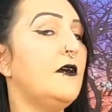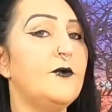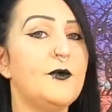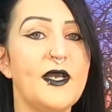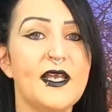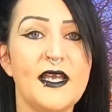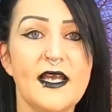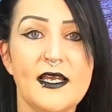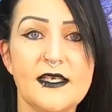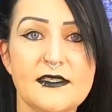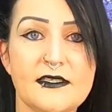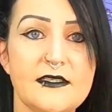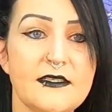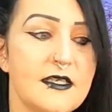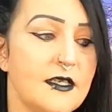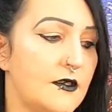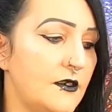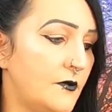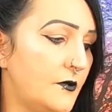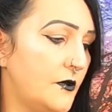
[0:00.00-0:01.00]
Oh, my eyes are
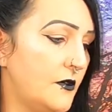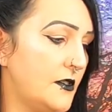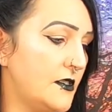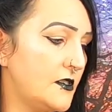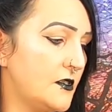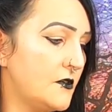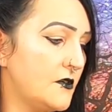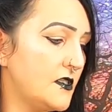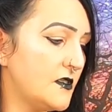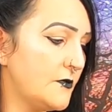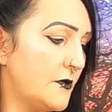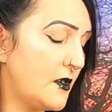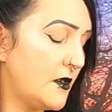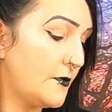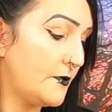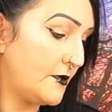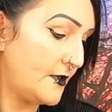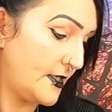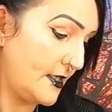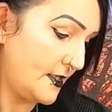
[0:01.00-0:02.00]
terrible. It's so
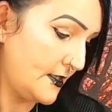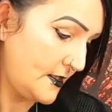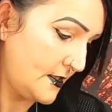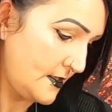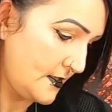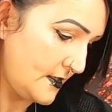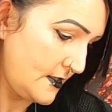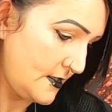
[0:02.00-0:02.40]
small print.